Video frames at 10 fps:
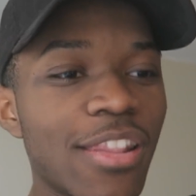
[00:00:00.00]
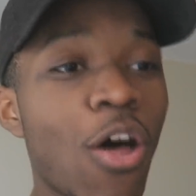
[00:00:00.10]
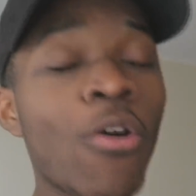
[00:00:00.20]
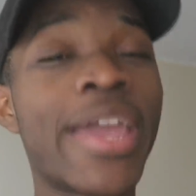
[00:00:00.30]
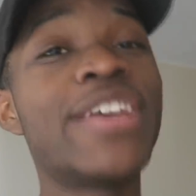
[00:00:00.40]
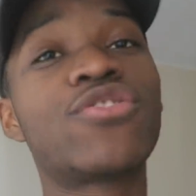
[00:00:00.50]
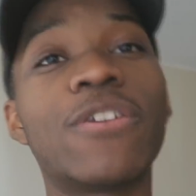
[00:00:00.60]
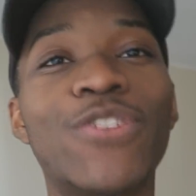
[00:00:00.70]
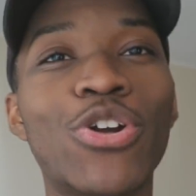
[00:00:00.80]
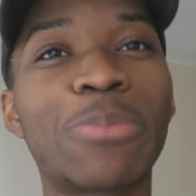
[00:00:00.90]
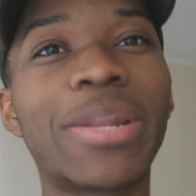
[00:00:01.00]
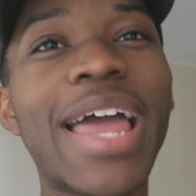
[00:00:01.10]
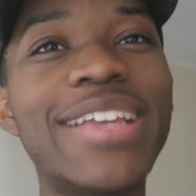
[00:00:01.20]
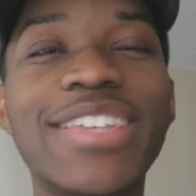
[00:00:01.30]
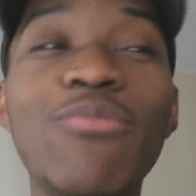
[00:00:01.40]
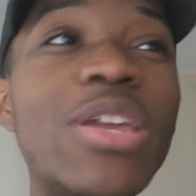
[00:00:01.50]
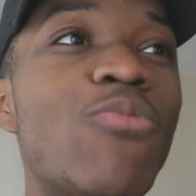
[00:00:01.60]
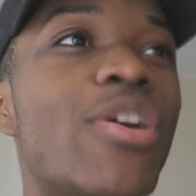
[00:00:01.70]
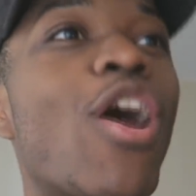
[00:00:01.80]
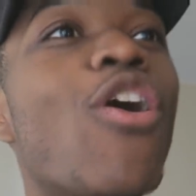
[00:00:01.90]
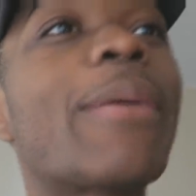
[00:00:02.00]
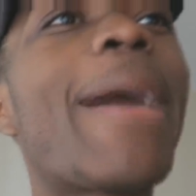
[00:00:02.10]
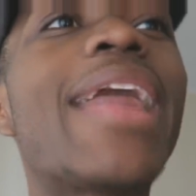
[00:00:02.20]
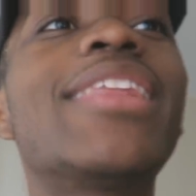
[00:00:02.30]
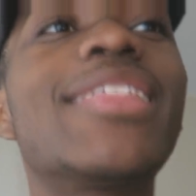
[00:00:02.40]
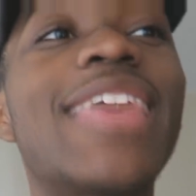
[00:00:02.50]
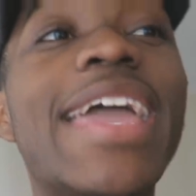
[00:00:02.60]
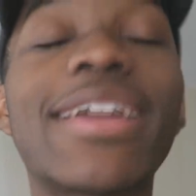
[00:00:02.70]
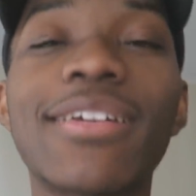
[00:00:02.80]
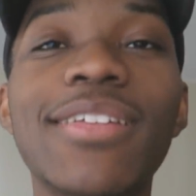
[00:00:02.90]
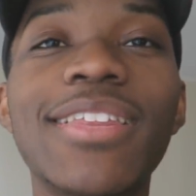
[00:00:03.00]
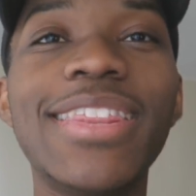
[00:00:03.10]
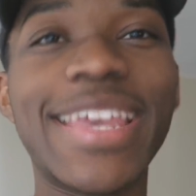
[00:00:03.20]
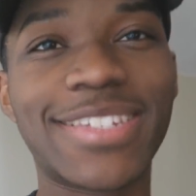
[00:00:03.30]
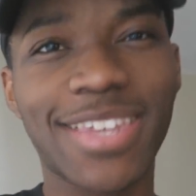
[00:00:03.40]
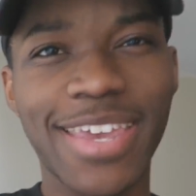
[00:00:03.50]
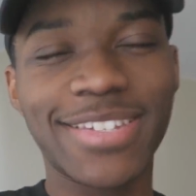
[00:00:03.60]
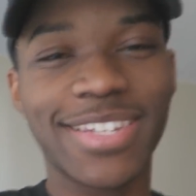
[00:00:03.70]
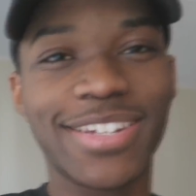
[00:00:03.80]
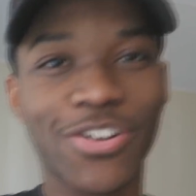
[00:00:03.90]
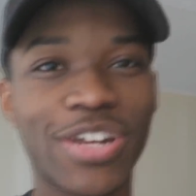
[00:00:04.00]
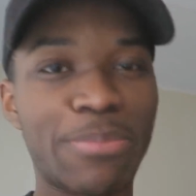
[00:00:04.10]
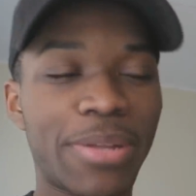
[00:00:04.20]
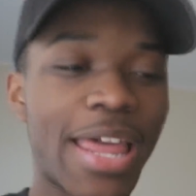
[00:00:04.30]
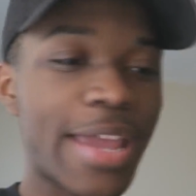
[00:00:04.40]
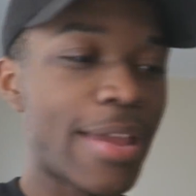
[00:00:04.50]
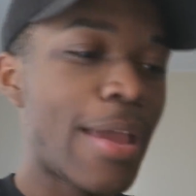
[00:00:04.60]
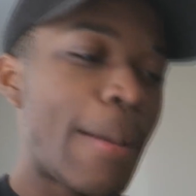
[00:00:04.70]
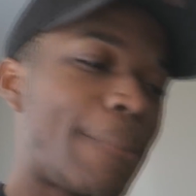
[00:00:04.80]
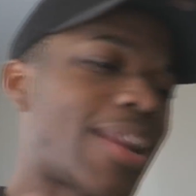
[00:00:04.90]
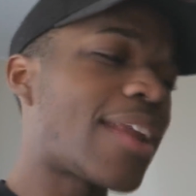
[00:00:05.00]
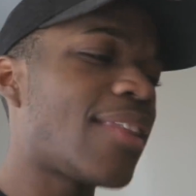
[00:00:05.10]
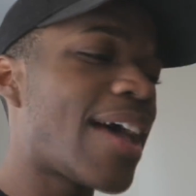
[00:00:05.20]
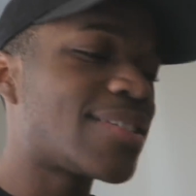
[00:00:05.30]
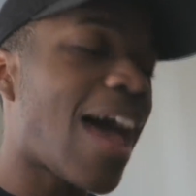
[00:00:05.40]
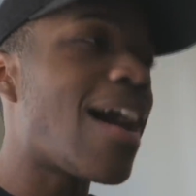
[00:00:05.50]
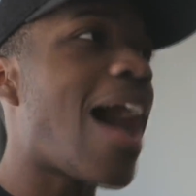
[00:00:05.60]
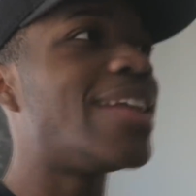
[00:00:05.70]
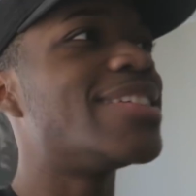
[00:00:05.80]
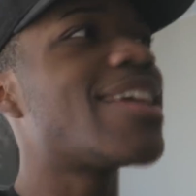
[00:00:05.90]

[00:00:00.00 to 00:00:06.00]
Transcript: long history of dirty plays, then we wouldn't automatically think this is a dirty play. But nonetheless, I, I,